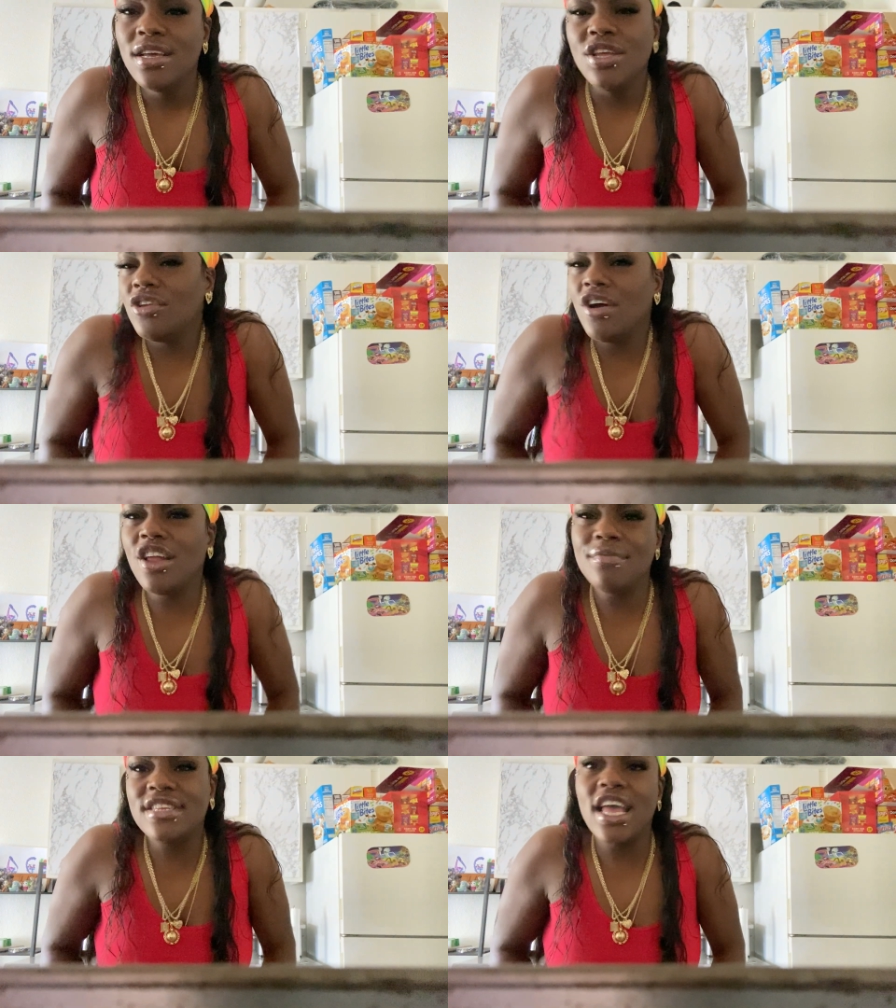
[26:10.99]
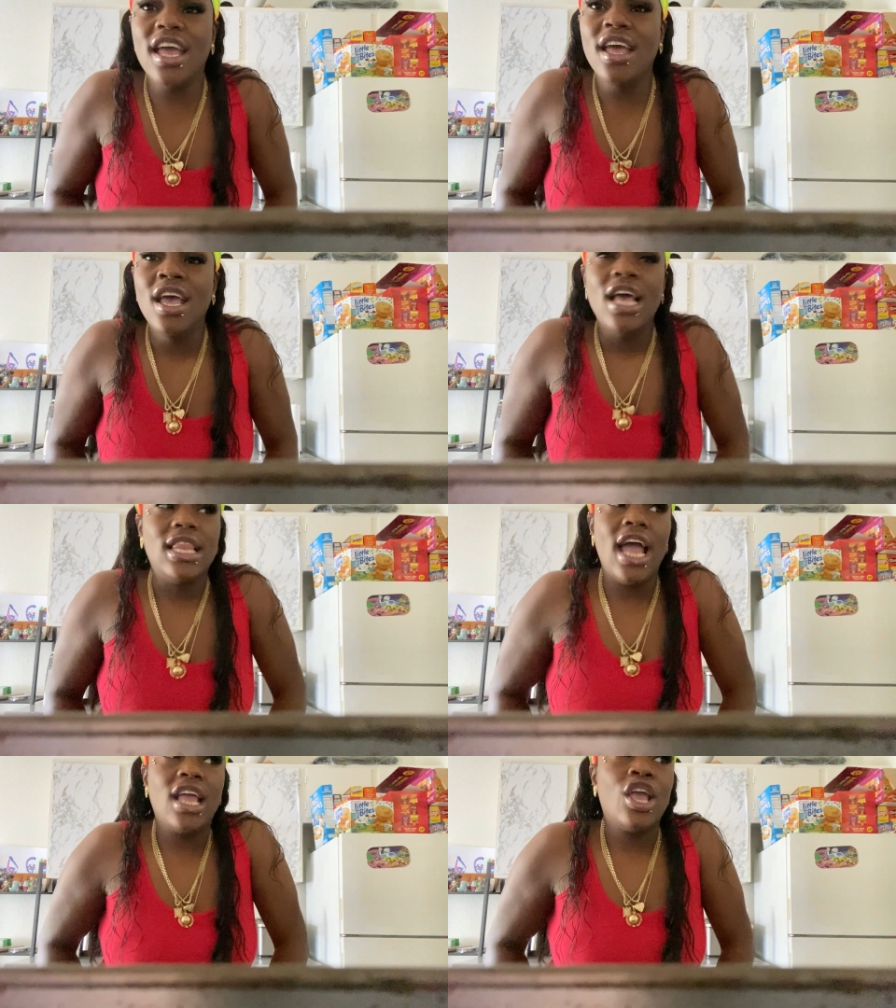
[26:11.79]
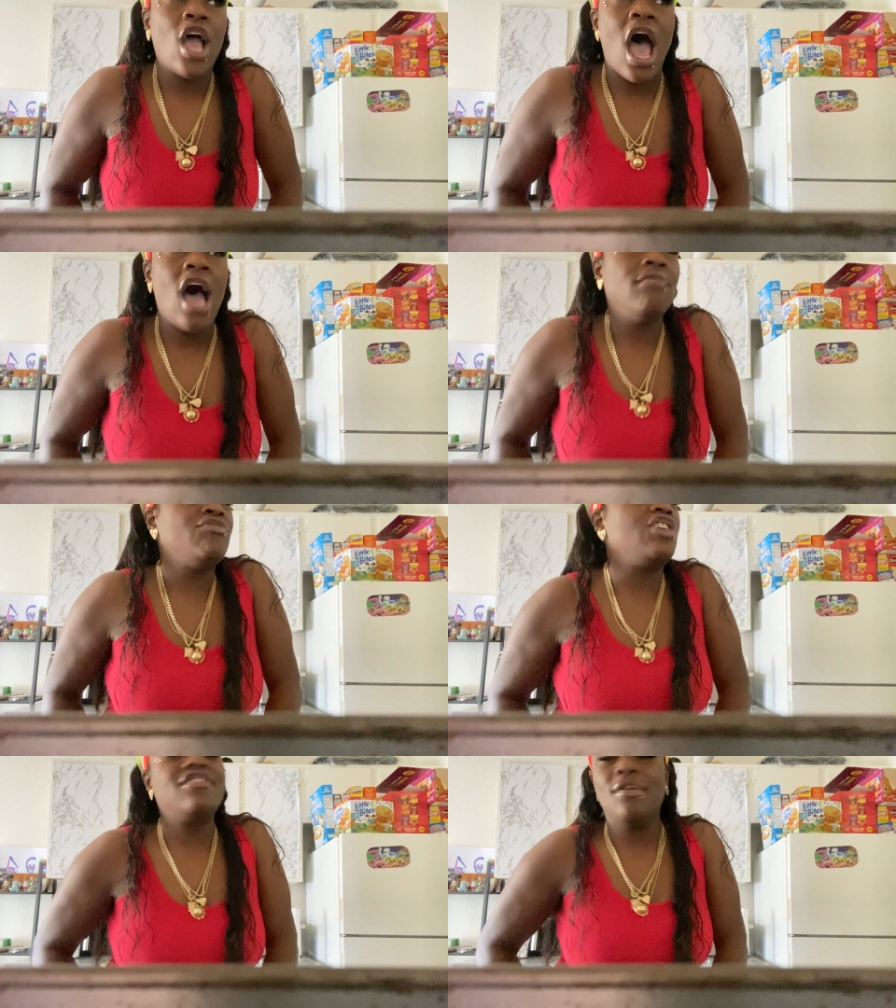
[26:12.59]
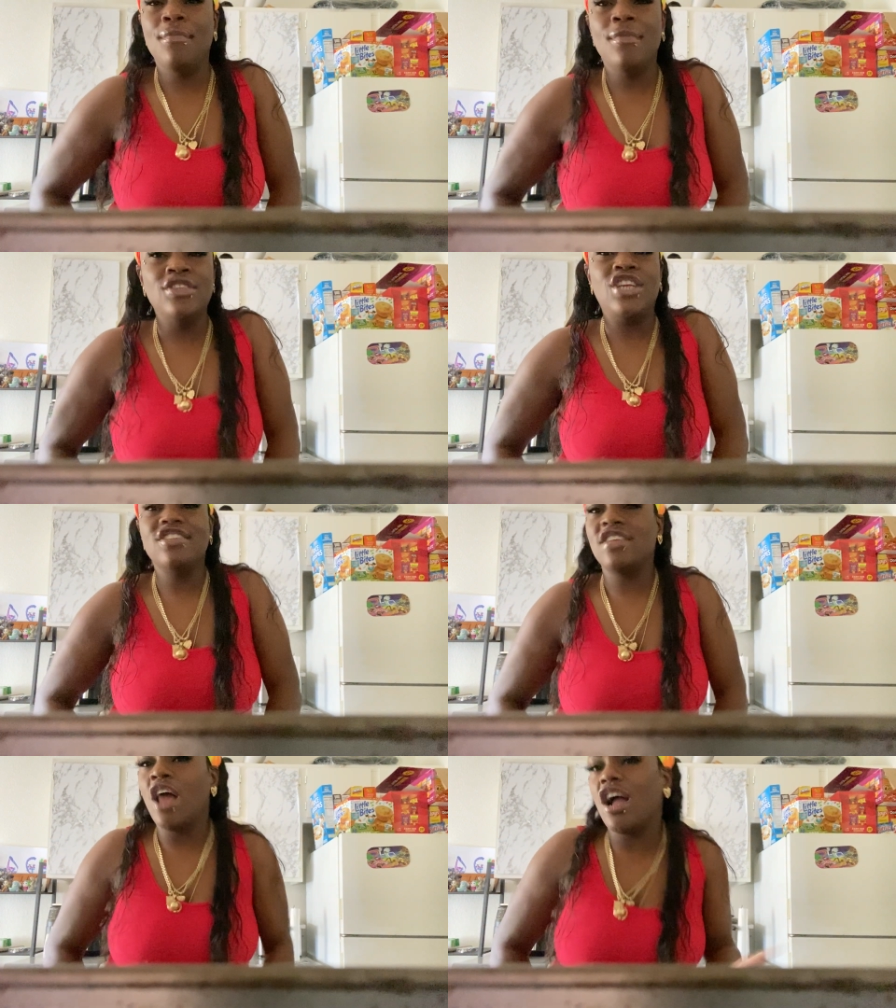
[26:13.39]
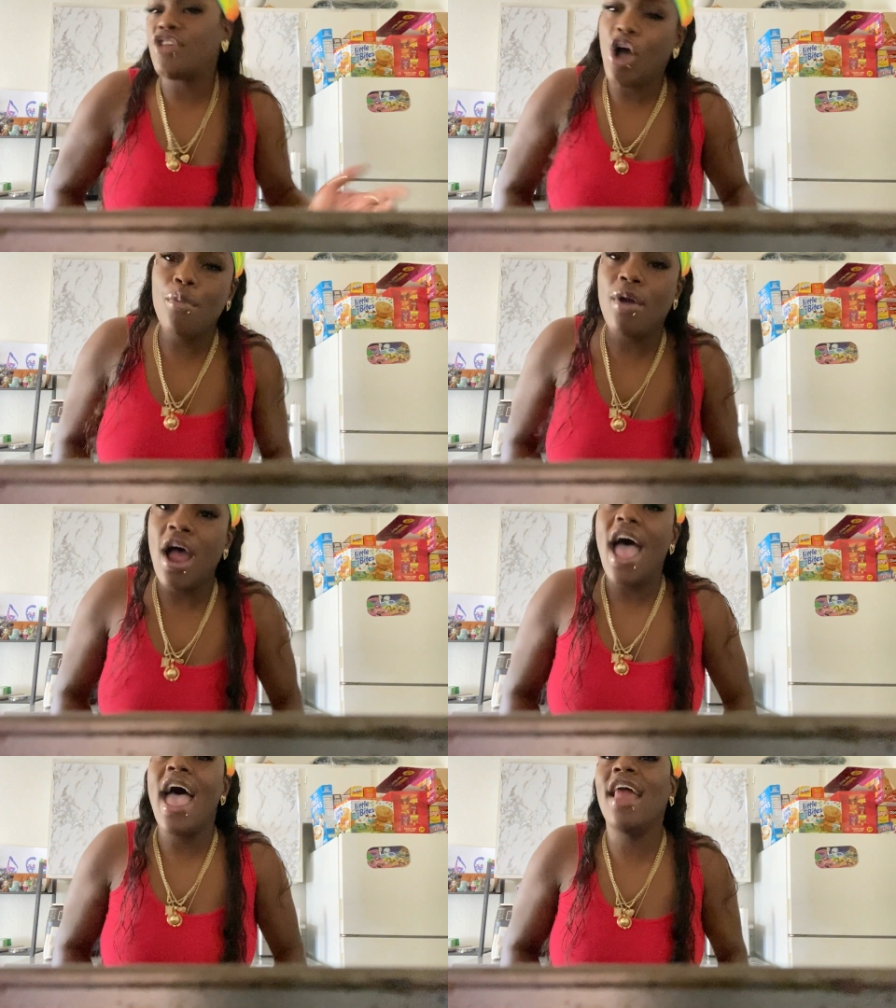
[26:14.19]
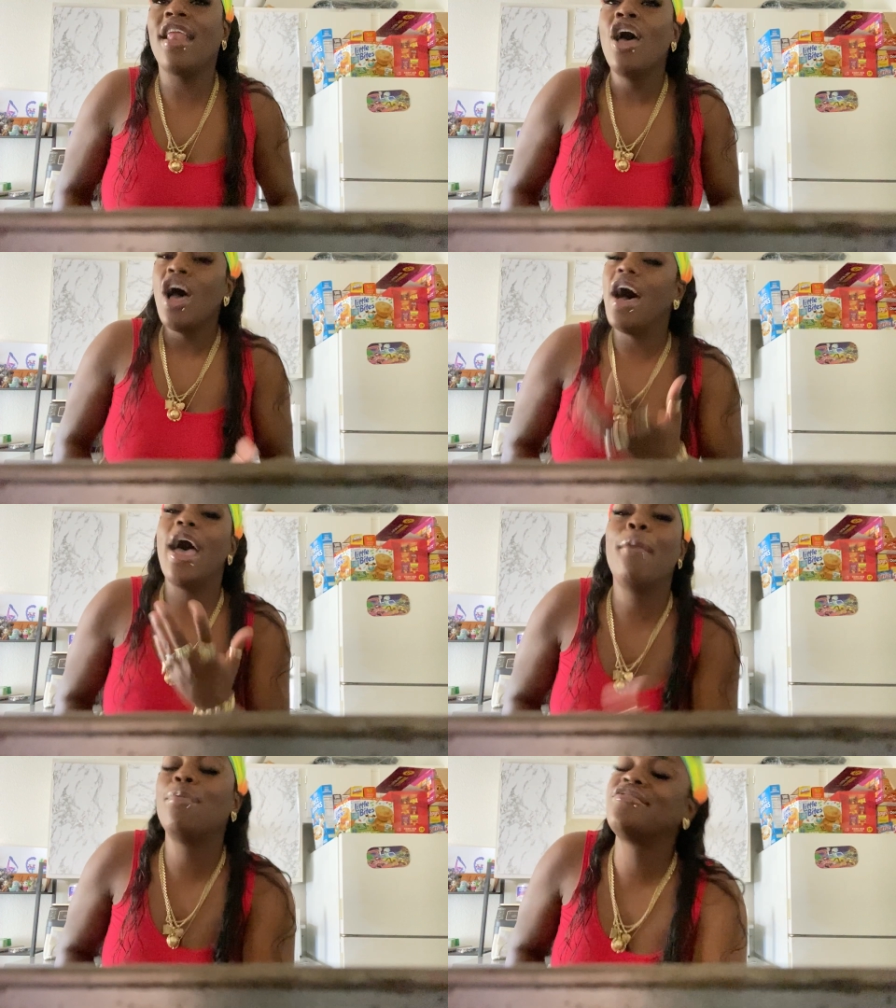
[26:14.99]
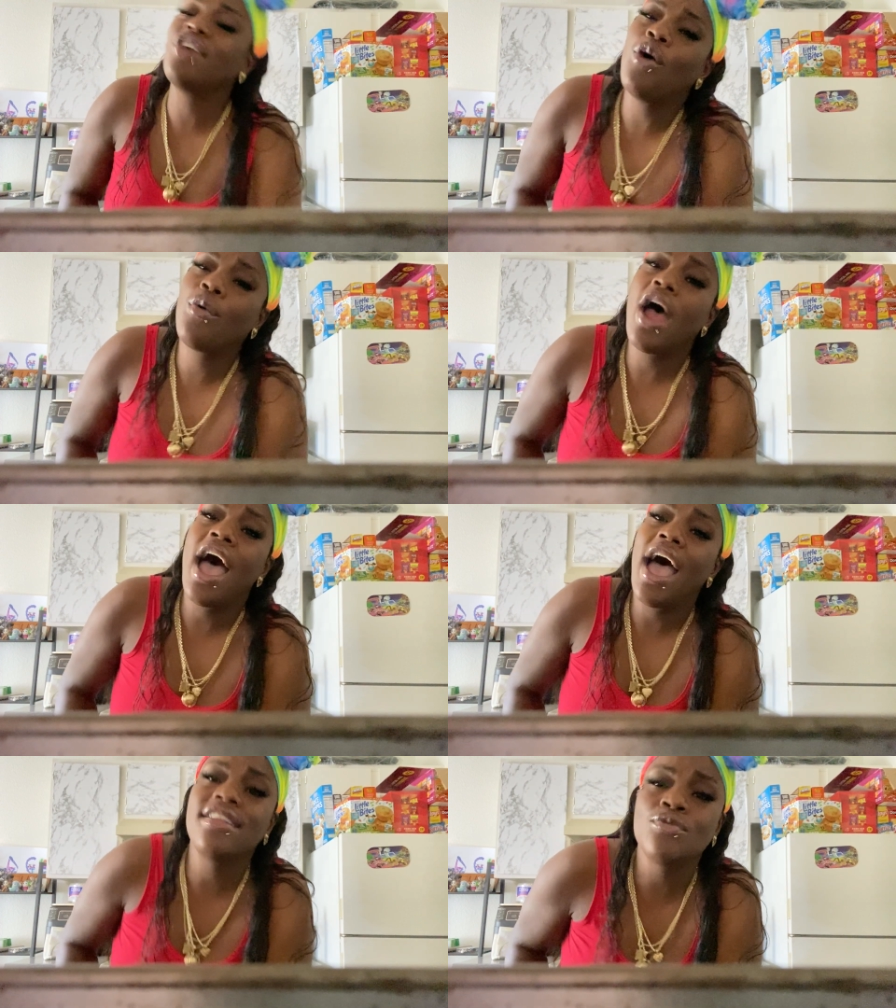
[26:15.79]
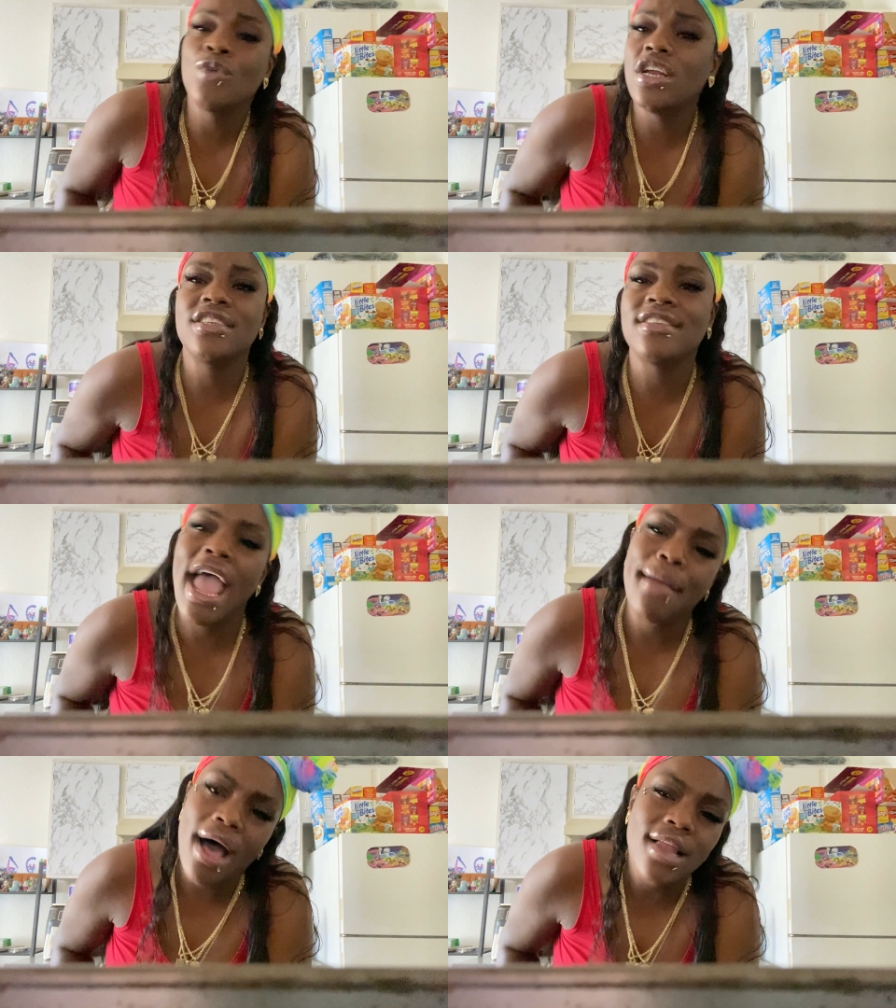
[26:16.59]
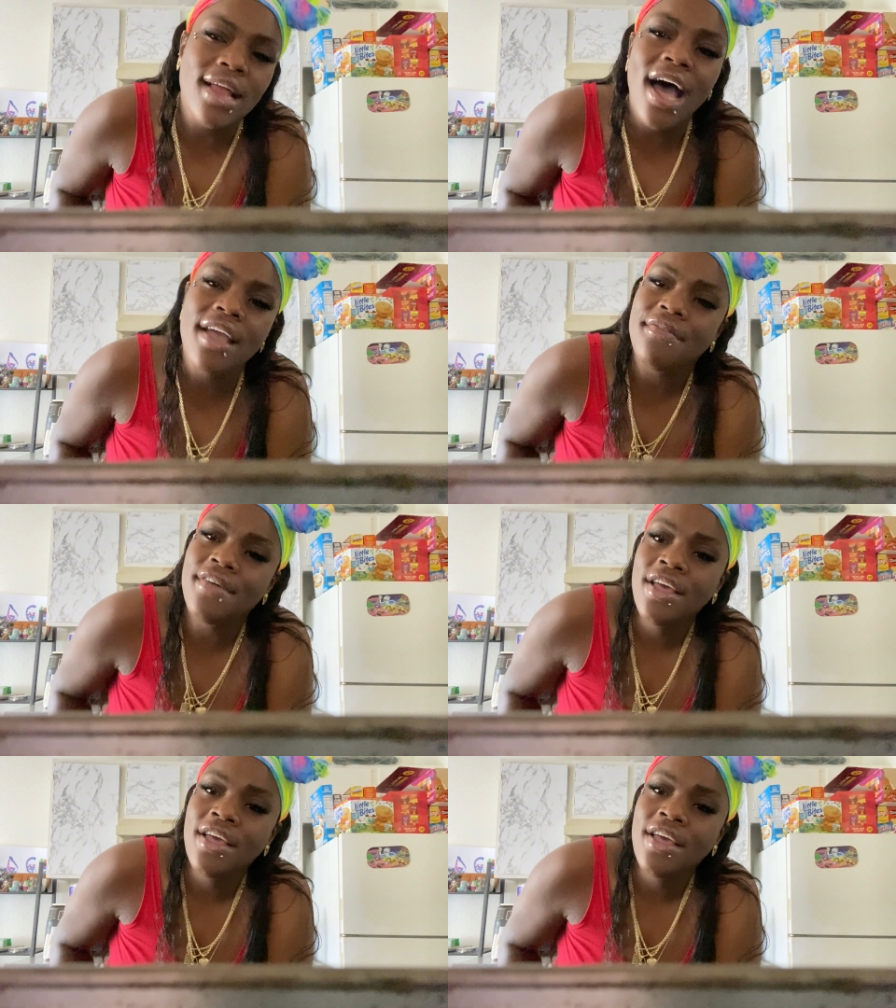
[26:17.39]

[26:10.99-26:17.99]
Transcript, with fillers: You know what I'm saying? Like, just, just in October, I had an episode where I had wanted to take my life.